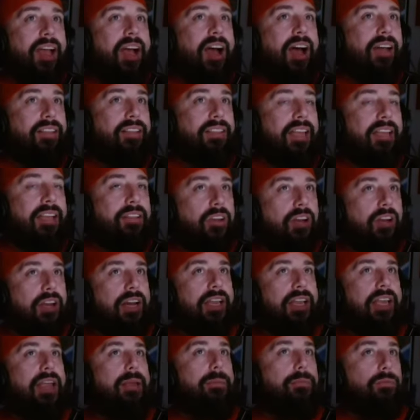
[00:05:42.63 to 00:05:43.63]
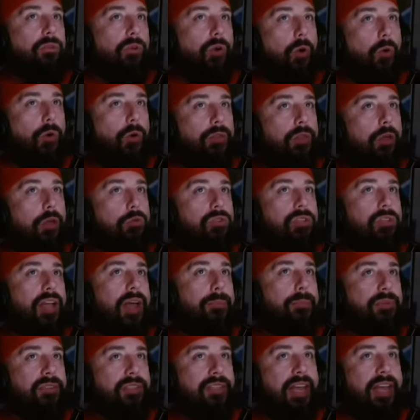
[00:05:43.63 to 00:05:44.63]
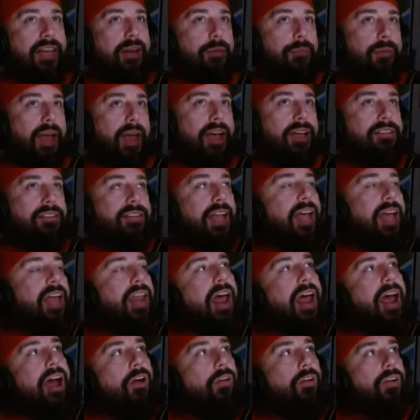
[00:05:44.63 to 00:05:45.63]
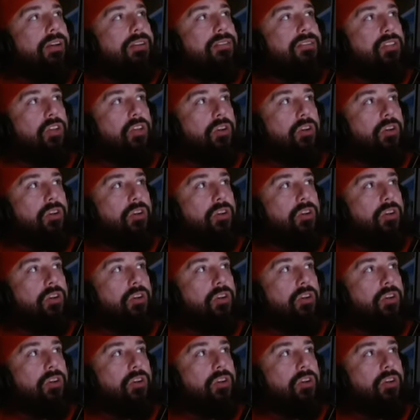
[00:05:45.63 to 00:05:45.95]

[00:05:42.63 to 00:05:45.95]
I think they're going to keep throwing those type of stand-up guys at Alex.